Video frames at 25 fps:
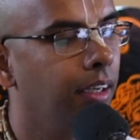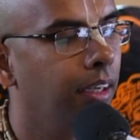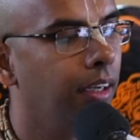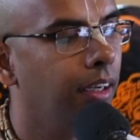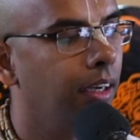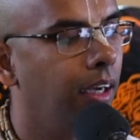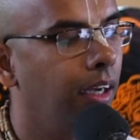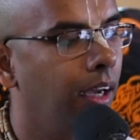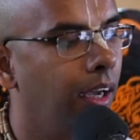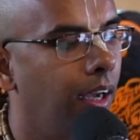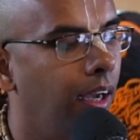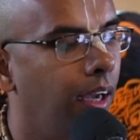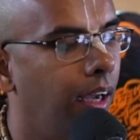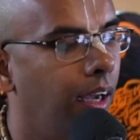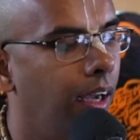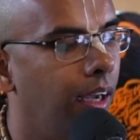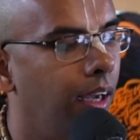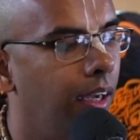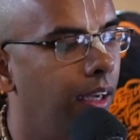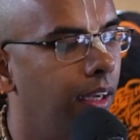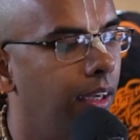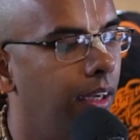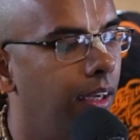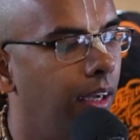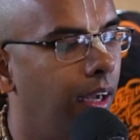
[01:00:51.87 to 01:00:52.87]

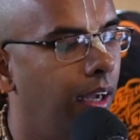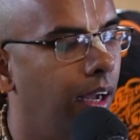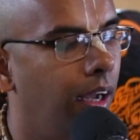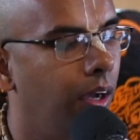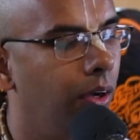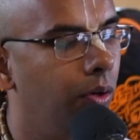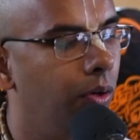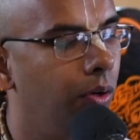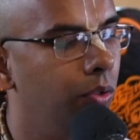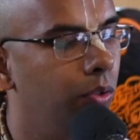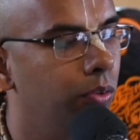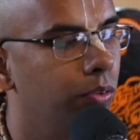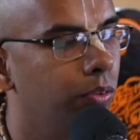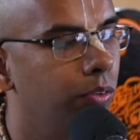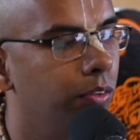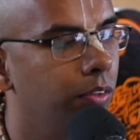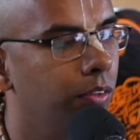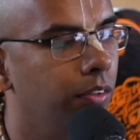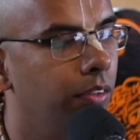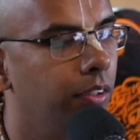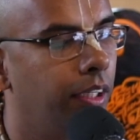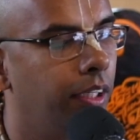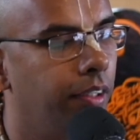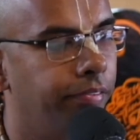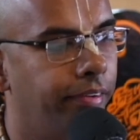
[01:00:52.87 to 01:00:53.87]
how
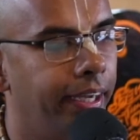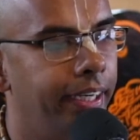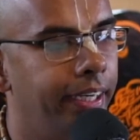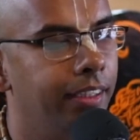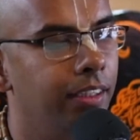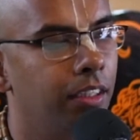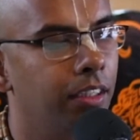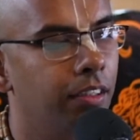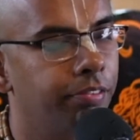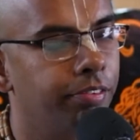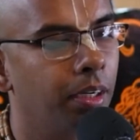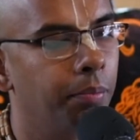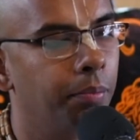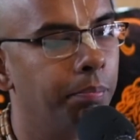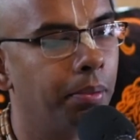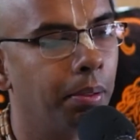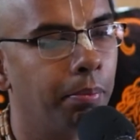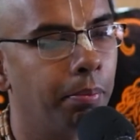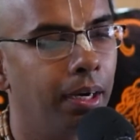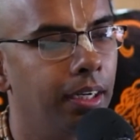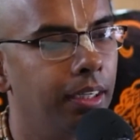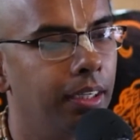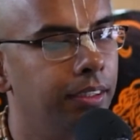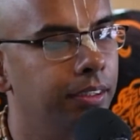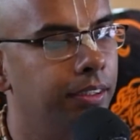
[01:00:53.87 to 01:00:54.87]
defining the different
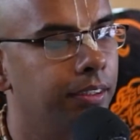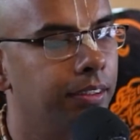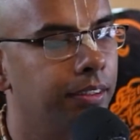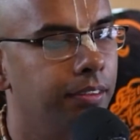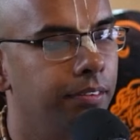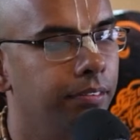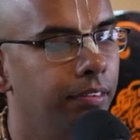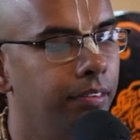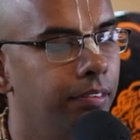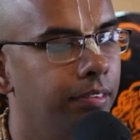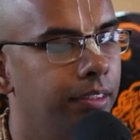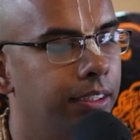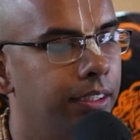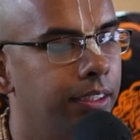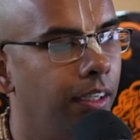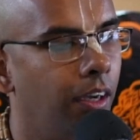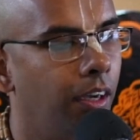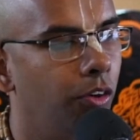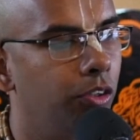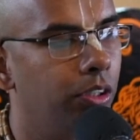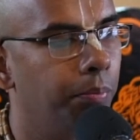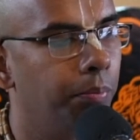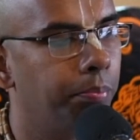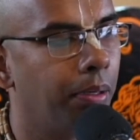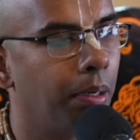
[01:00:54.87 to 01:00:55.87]
Pramanas, we will see how
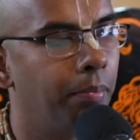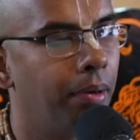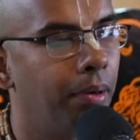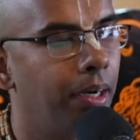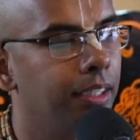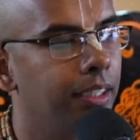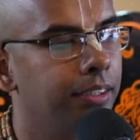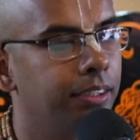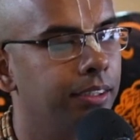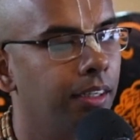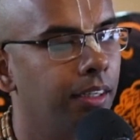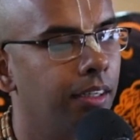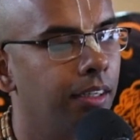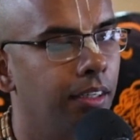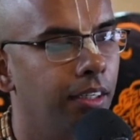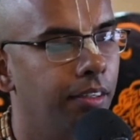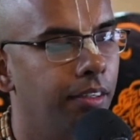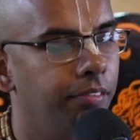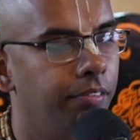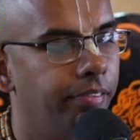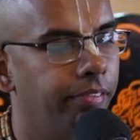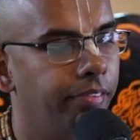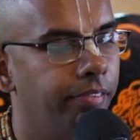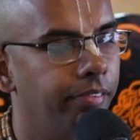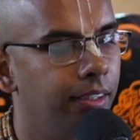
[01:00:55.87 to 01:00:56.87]
the Pramanas are
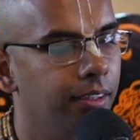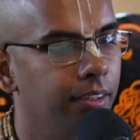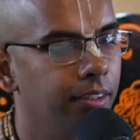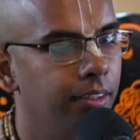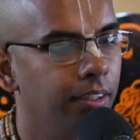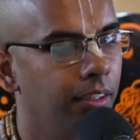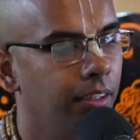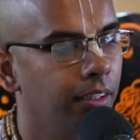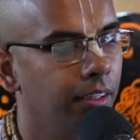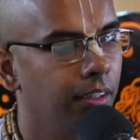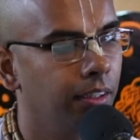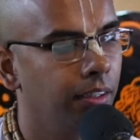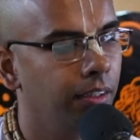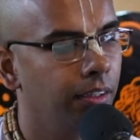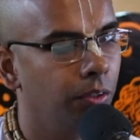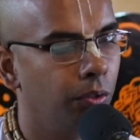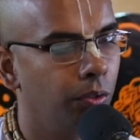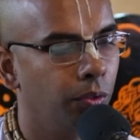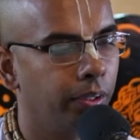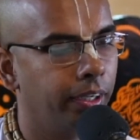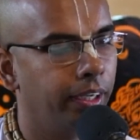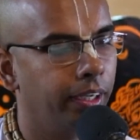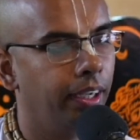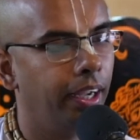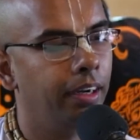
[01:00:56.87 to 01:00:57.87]
defined.
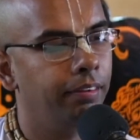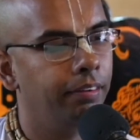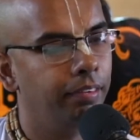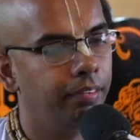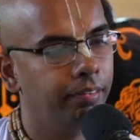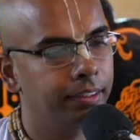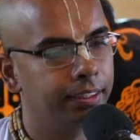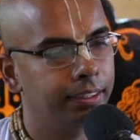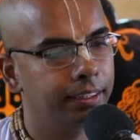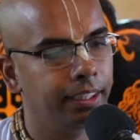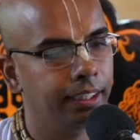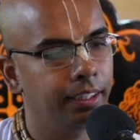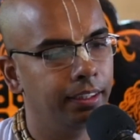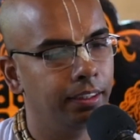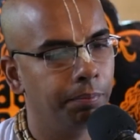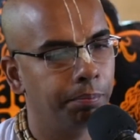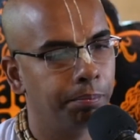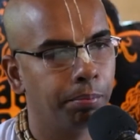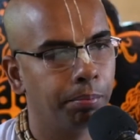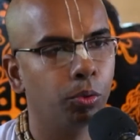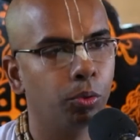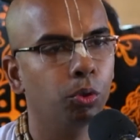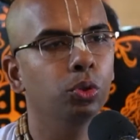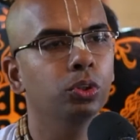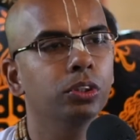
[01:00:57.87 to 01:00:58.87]
Okay, and we will see the
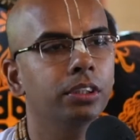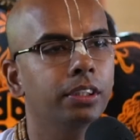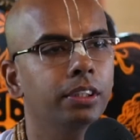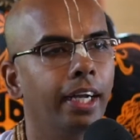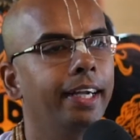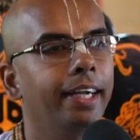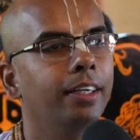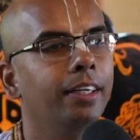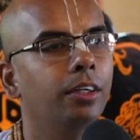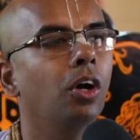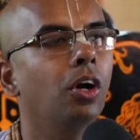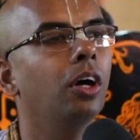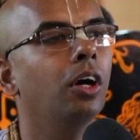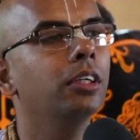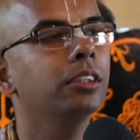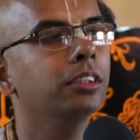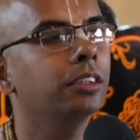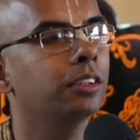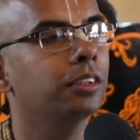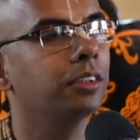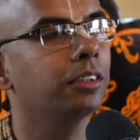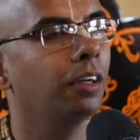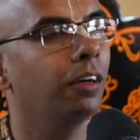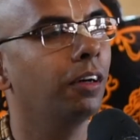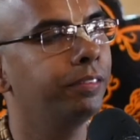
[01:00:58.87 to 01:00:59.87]
pros and
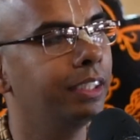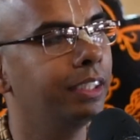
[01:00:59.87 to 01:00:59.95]
cons of these